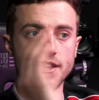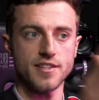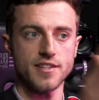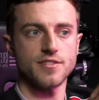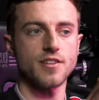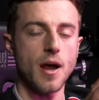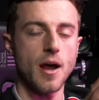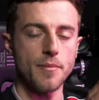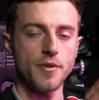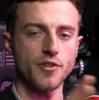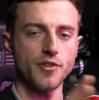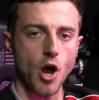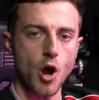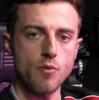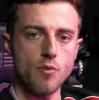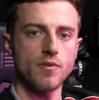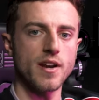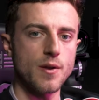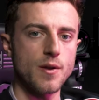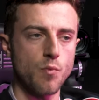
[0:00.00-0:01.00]
this time there's
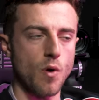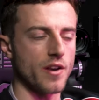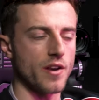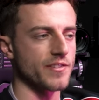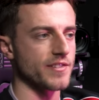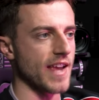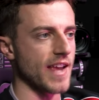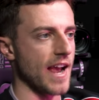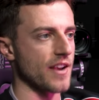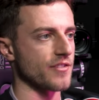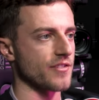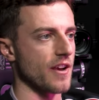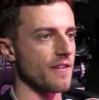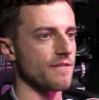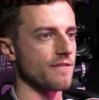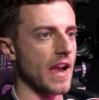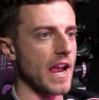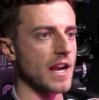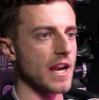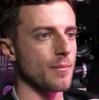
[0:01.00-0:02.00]
only one dash
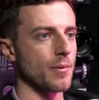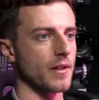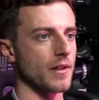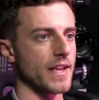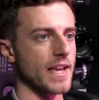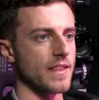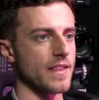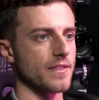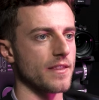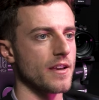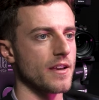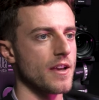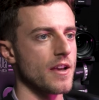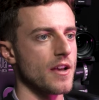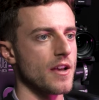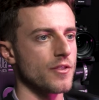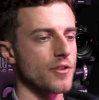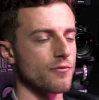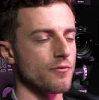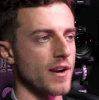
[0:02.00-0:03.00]
available in
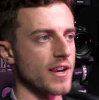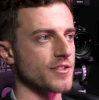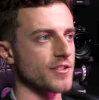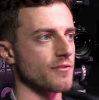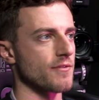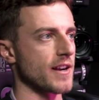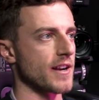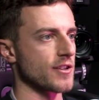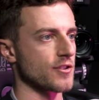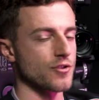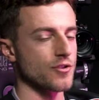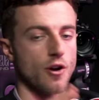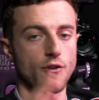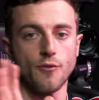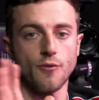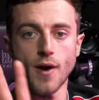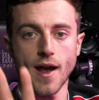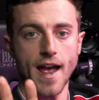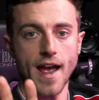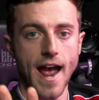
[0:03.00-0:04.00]
the Race Director
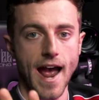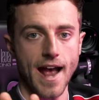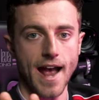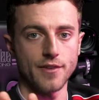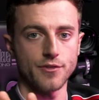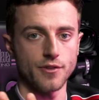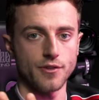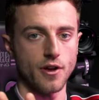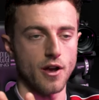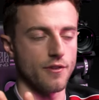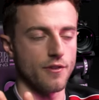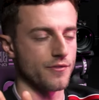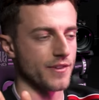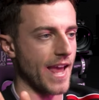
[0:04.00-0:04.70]
software as of